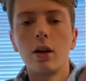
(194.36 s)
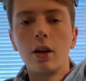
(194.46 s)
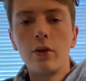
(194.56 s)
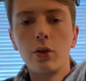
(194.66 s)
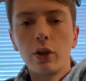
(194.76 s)

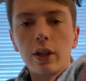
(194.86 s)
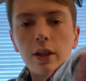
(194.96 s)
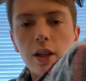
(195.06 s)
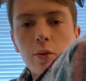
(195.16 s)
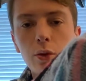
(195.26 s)
If you look at the
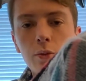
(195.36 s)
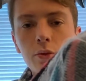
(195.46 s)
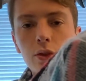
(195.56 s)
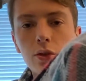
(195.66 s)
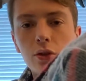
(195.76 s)
label,
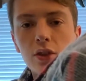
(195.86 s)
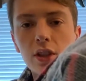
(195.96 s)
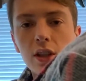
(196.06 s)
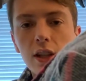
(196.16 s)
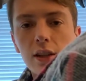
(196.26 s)
you'll
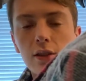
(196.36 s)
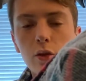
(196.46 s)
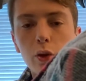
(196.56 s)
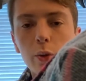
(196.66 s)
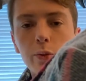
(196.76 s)
see that it's
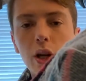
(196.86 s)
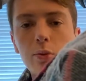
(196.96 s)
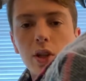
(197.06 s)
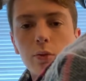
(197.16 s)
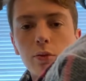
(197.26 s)
Suburban
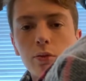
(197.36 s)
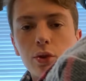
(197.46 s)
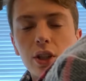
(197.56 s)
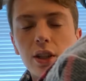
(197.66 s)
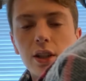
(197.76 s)
Pipeline
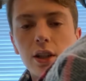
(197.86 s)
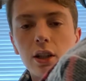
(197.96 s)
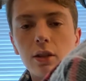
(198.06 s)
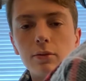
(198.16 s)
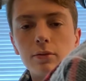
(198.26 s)
brand.
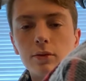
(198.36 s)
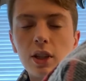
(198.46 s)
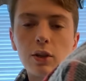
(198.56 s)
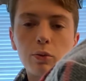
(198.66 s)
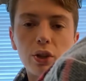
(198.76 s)

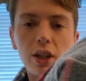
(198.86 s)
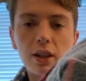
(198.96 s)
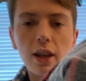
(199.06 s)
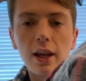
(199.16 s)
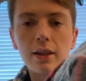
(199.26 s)
That's a
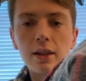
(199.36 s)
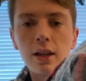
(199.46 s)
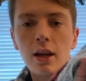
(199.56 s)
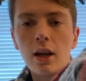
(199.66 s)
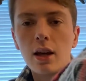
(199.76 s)
brand that
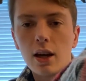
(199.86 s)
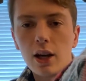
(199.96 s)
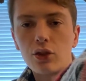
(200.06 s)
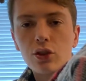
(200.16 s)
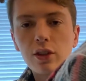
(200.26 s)
I
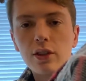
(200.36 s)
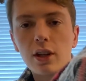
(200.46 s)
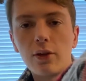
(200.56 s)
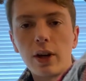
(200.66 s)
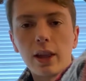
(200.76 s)
trust
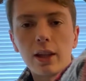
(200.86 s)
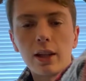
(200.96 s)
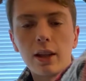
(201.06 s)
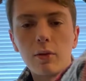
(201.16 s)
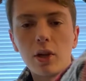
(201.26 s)
enough. I
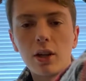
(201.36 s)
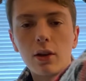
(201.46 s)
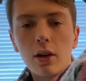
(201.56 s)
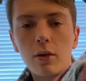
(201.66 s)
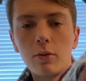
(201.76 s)
think they make
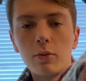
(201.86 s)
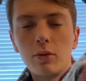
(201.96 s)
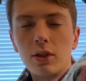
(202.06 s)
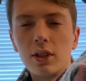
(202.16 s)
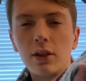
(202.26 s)

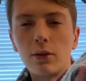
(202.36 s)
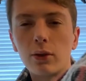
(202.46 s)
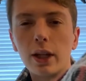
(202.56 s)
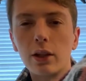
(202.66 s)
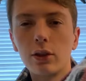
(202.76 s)
decent
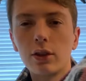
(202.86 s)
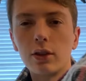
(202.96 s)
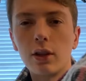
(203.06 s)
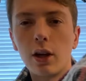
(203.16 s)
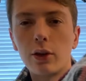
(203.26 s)
flannels
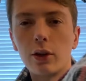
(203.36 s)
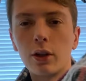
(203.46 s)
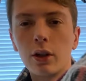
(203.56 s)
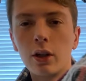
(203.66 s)
and other